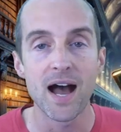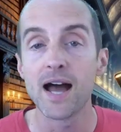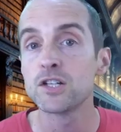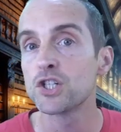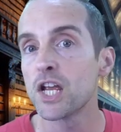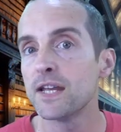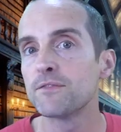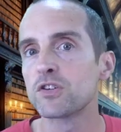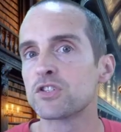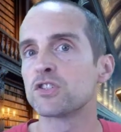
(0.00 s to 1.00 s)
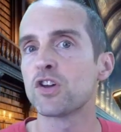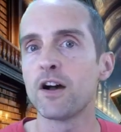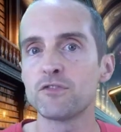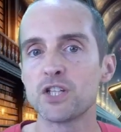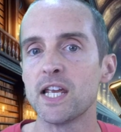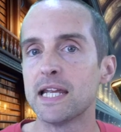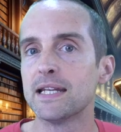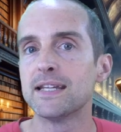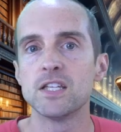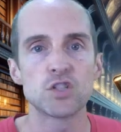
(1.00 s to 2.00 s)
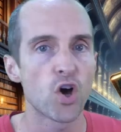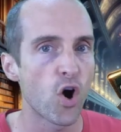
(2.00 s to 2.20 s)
on-chain versus off-chain is